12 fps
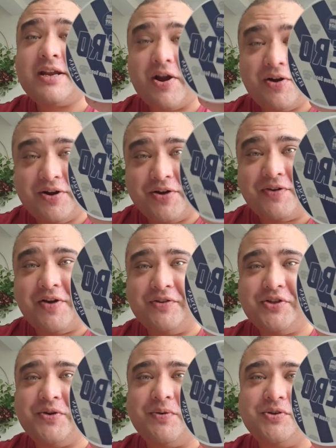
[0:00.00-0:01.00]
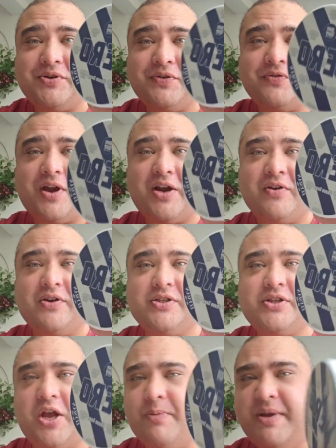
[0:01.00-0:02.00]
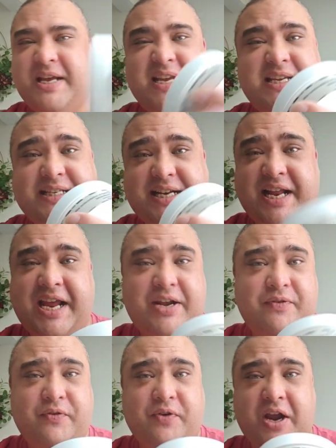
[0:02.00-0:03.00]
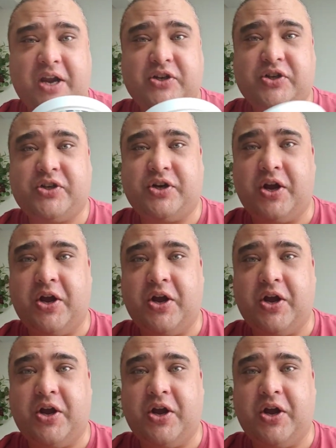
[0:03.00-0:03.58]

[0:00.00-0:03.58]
Caroline Herrera's Two fragrance. Um, it's clean, fresh.